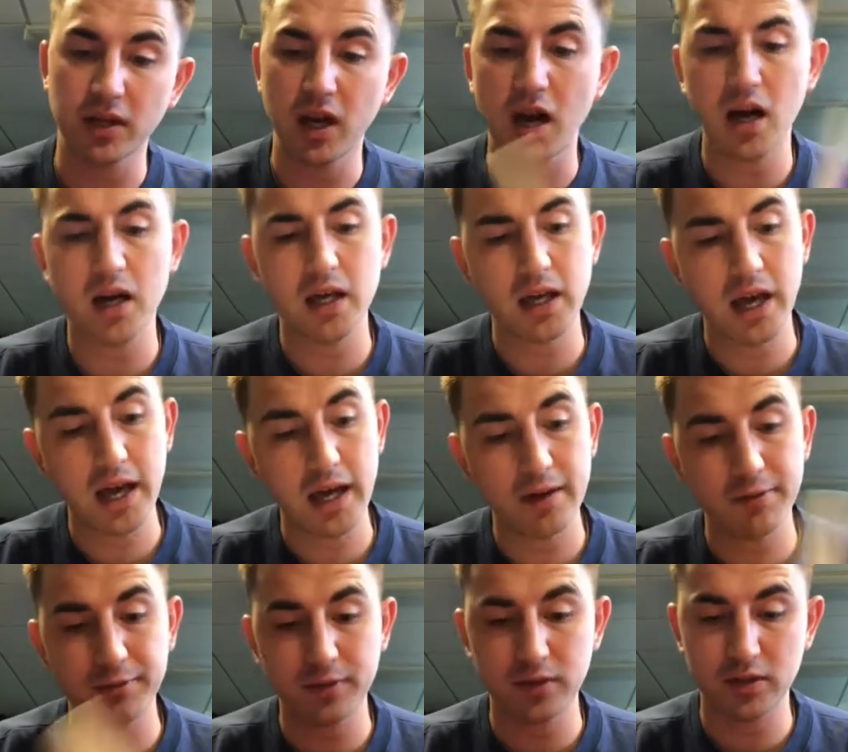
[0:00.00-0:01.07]
I
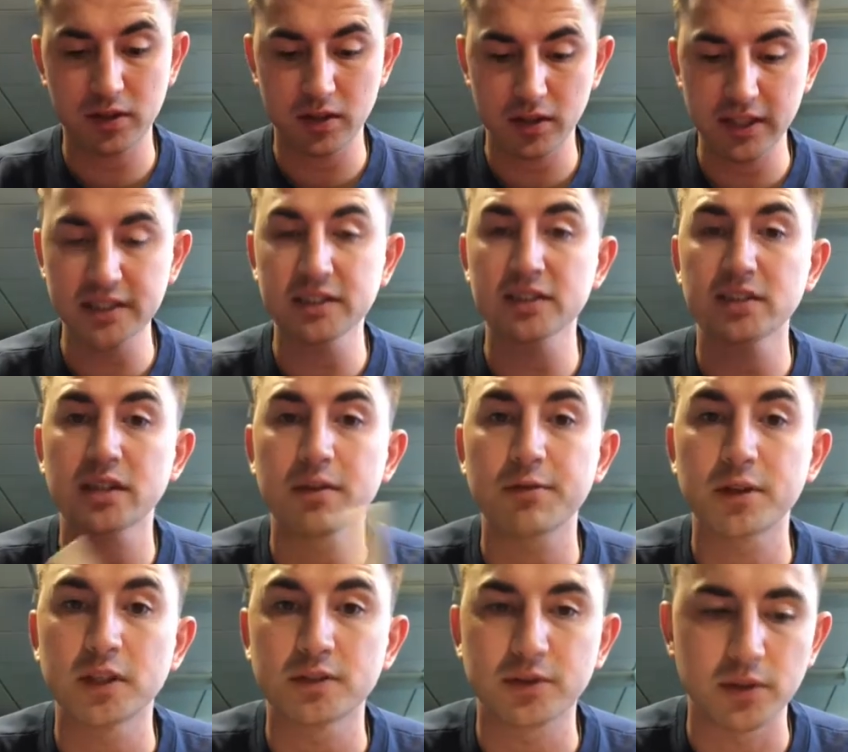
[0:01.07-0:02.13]
have listened to the
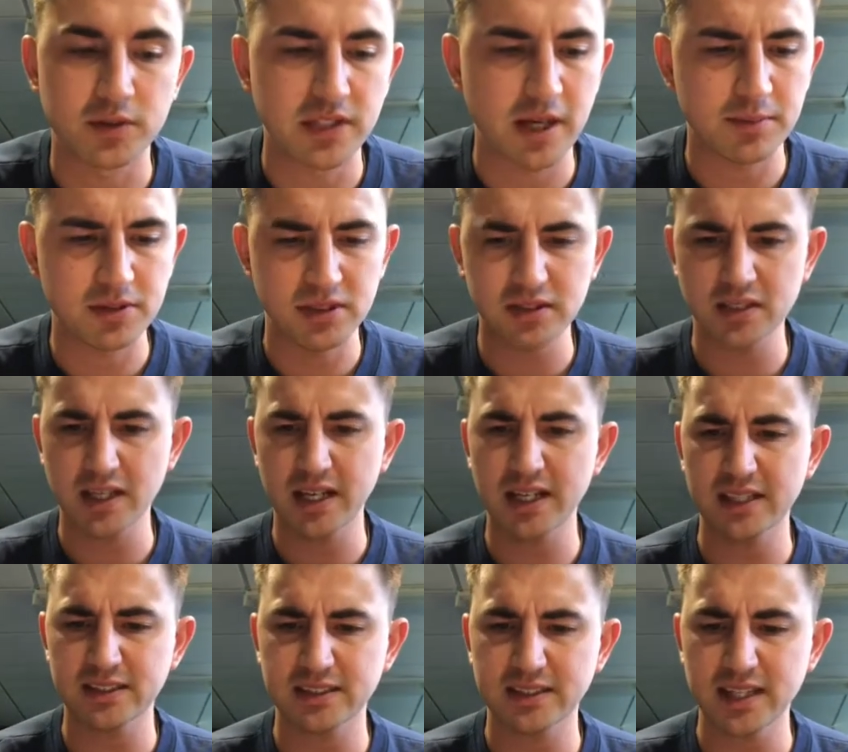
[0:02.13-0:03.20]
first few chapters and
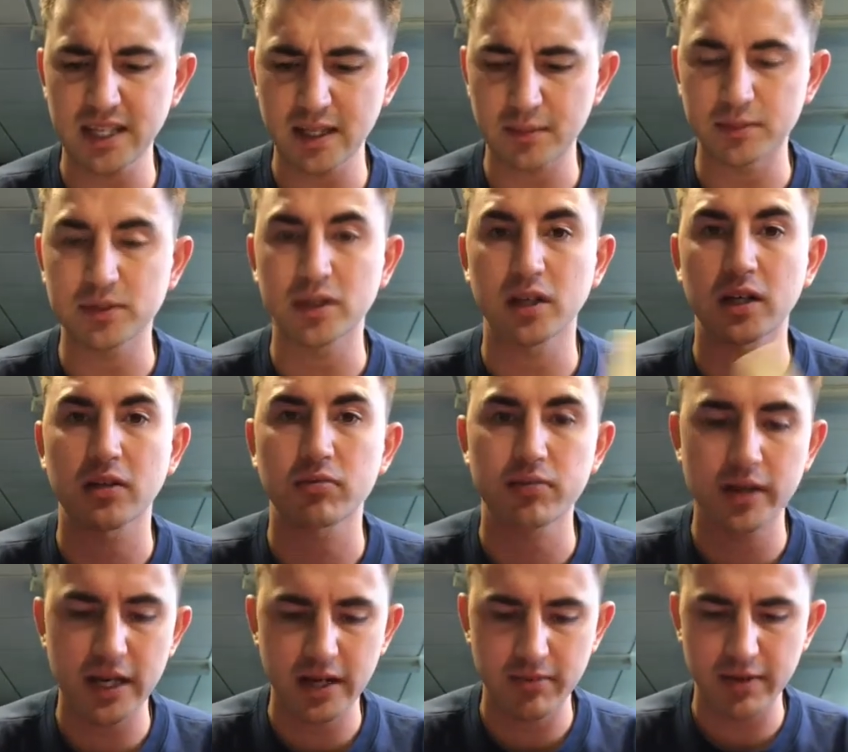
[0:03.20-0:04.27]
it seems like a
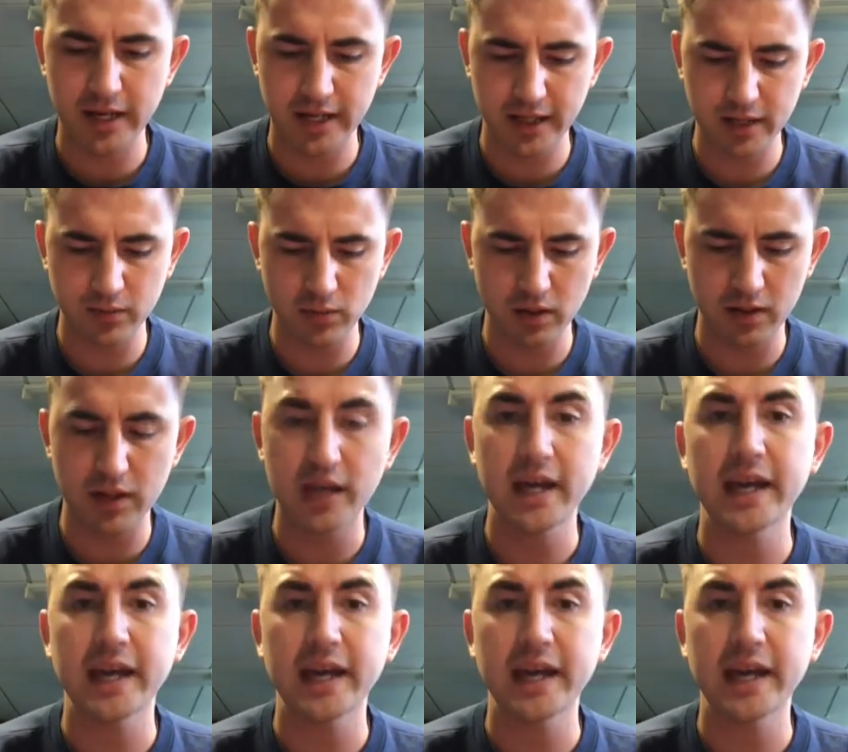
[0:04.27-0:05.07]
really good one.